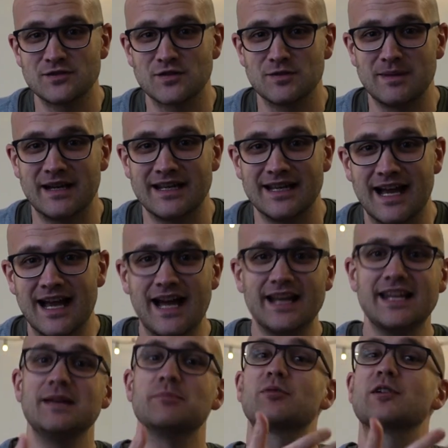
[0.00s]
from my
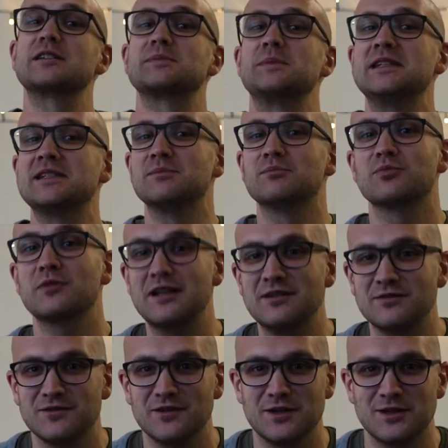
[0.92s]
yard, he brings me some
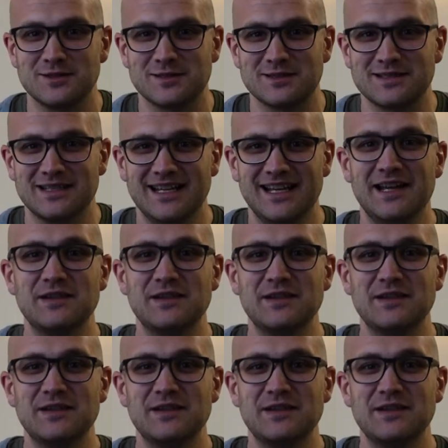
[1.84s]
bread first.